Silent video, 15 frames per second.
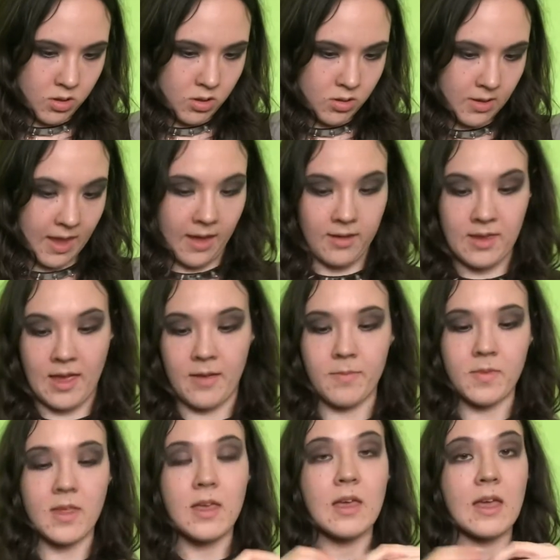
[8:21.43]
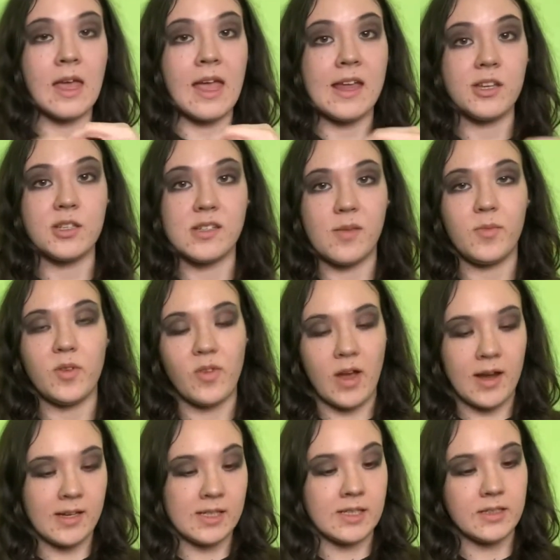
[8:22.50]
Oh, yeah, H&M Divided.